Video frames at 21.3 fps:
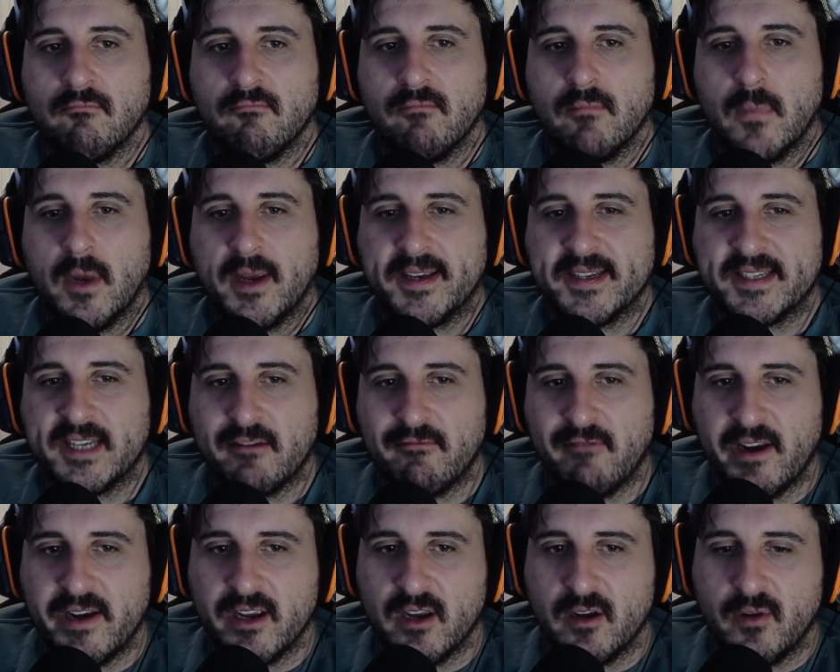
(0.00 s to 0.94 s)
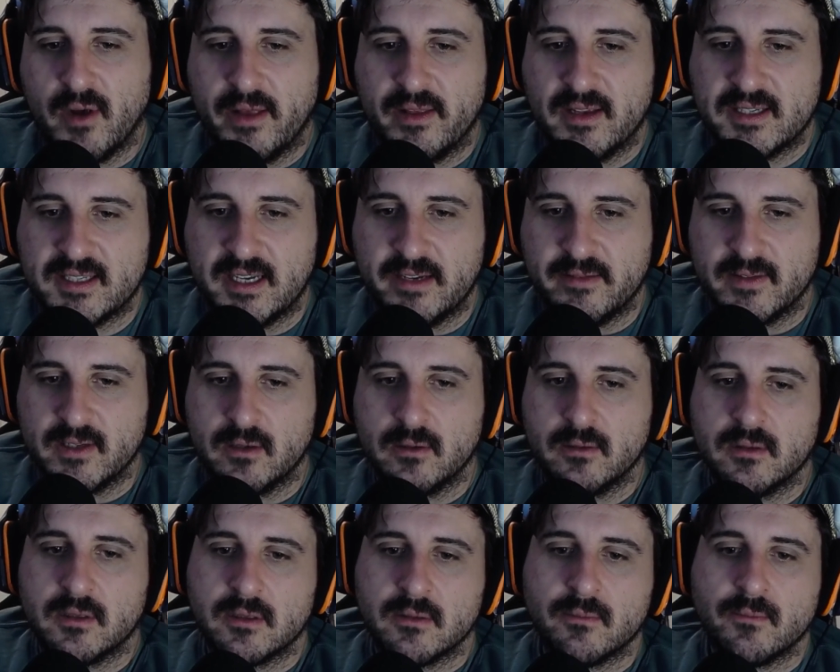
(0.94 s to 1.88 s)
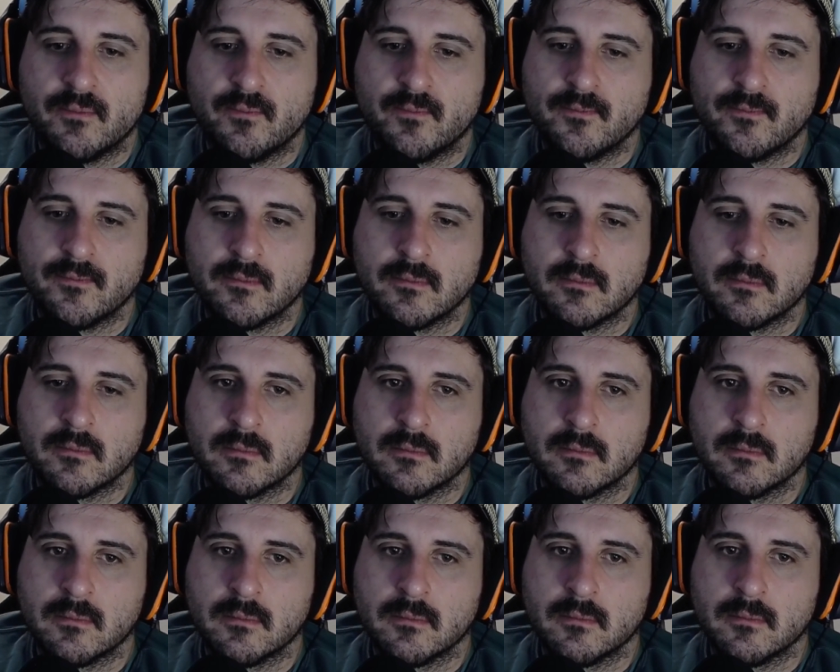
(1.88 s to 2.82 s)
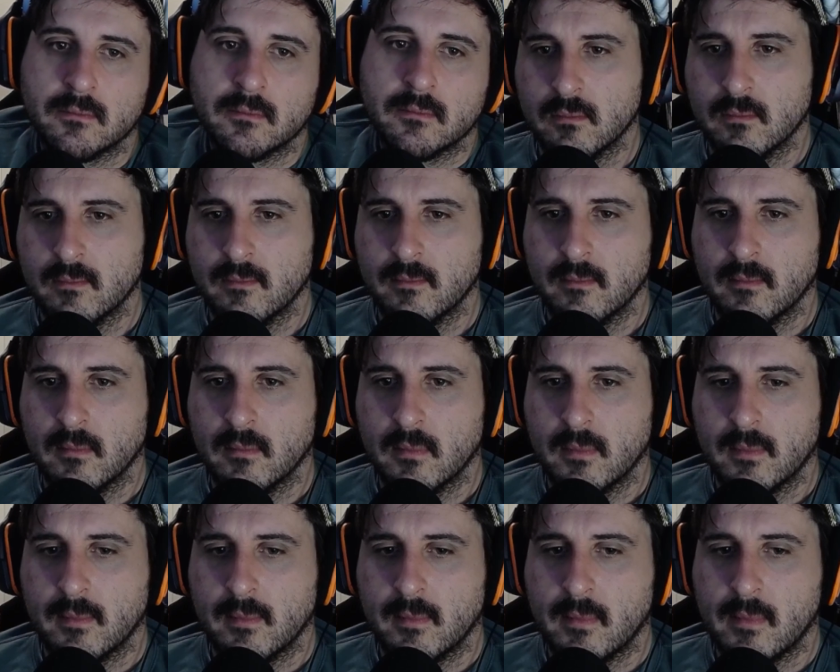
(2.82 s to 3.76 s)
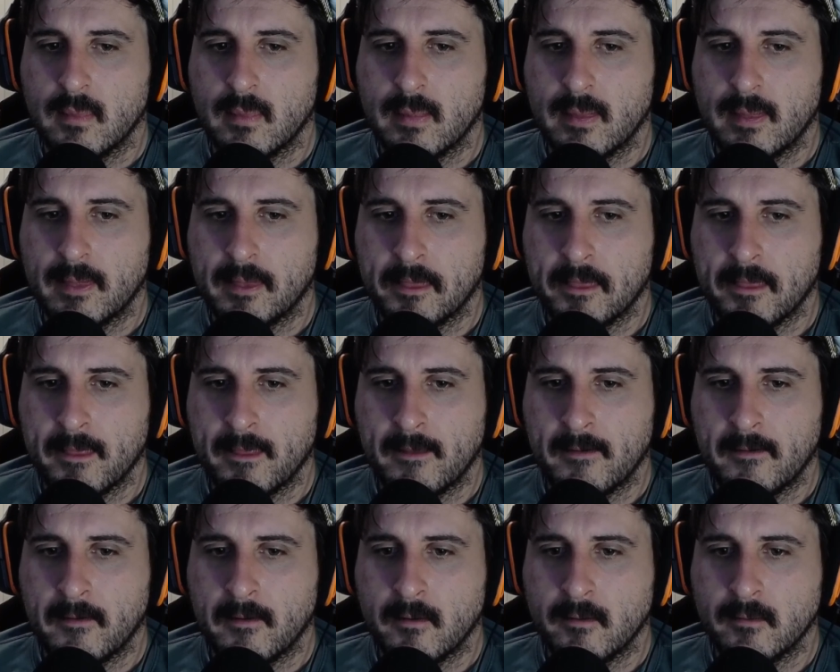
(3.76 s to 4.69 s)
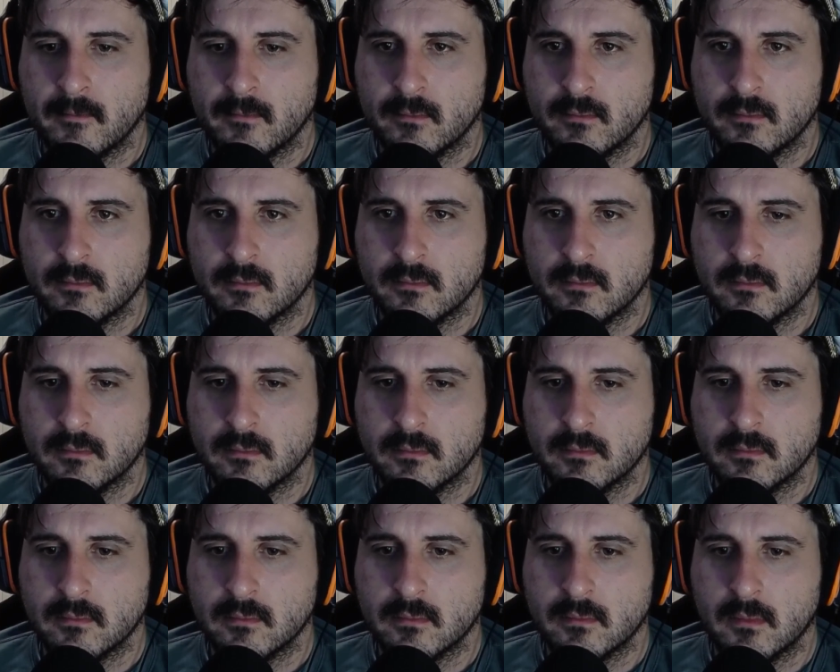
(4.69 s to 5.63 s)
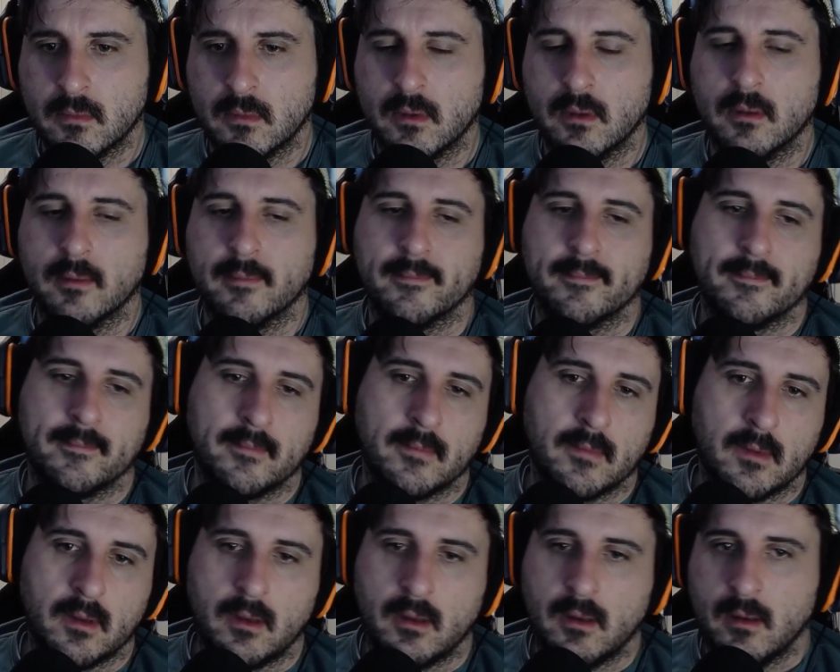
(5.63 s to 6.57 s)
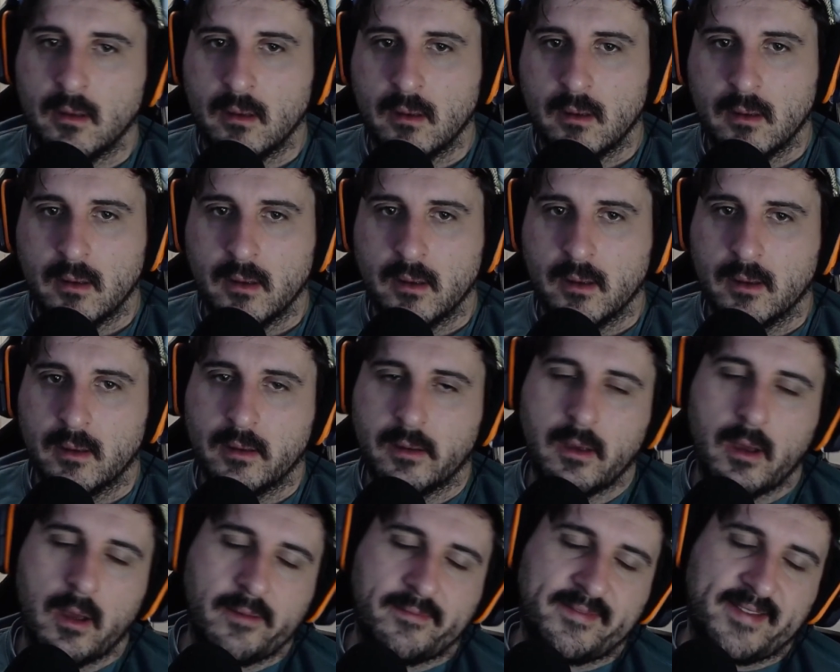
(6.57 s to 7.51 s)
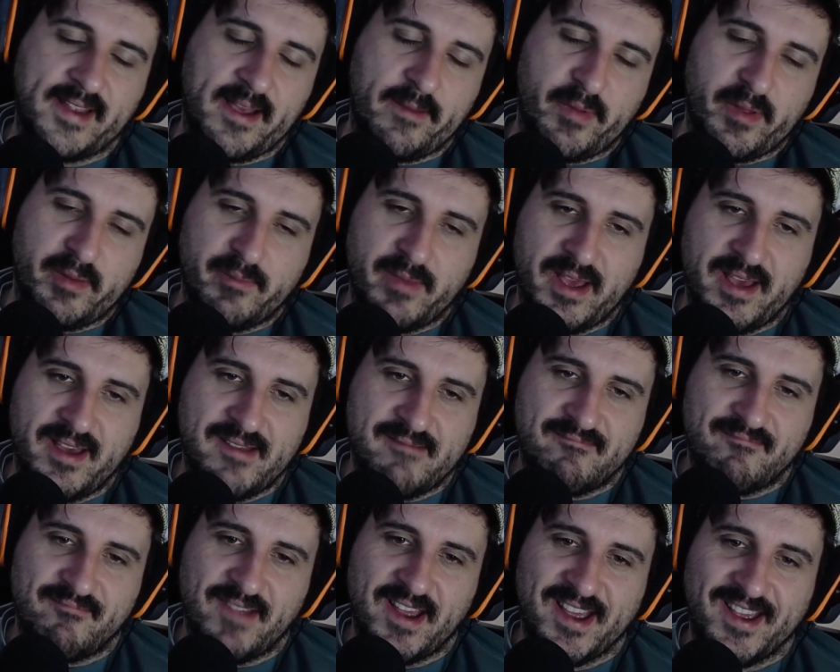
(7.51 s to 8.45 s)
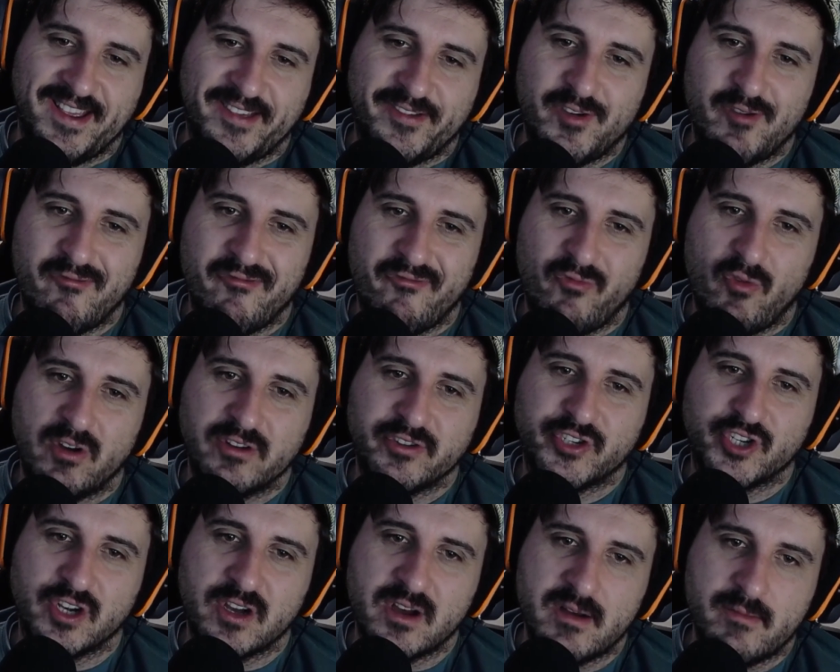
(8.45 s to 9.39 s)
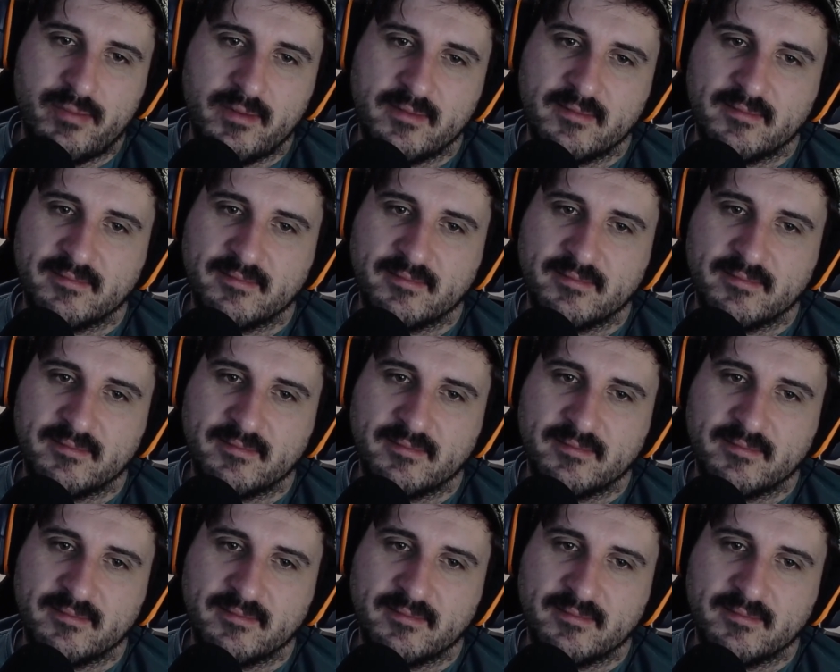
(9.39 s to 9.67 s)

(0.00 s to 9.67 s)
I guess they radio other safe zones. 3K Orlando out. Q bar 4, but I don't know exactly what. God damn it, man. You have one job.